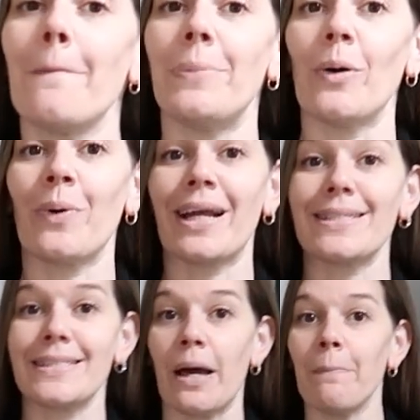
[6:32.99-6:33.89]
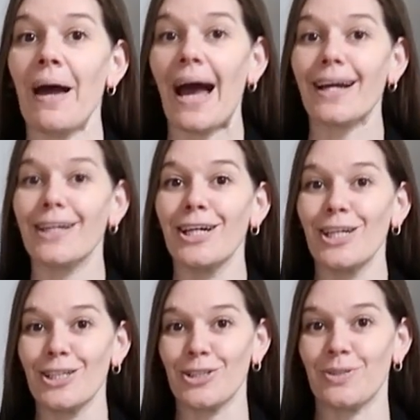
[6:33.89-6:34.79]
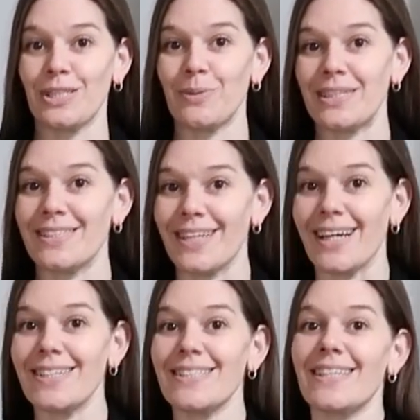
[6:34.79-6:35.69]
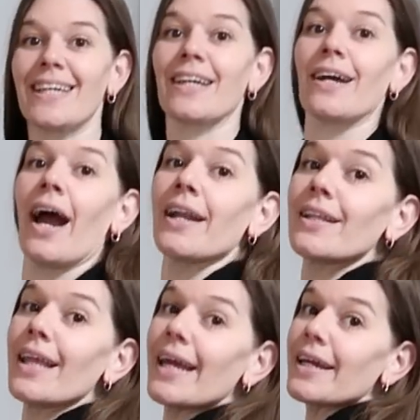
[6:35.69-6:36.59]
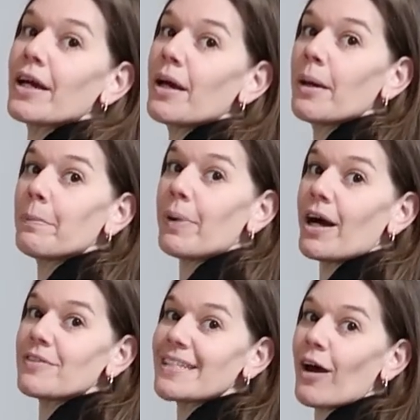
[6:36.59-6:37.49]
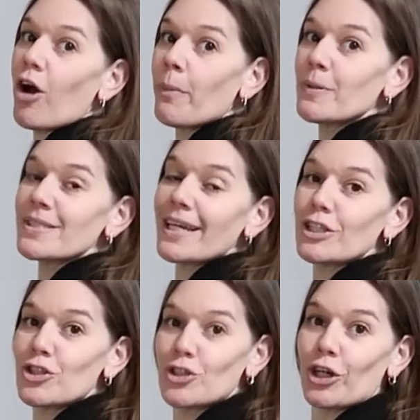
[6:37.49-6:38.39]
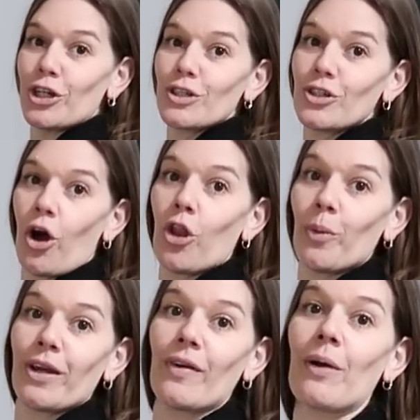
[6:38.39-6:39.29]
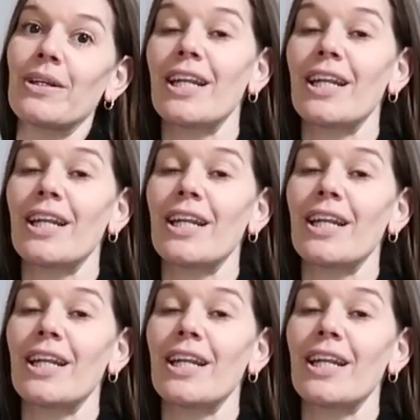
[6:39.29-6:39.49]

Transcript: But when I step back, do you see what it does? It kind of like puffs out almost like a skirt all the way around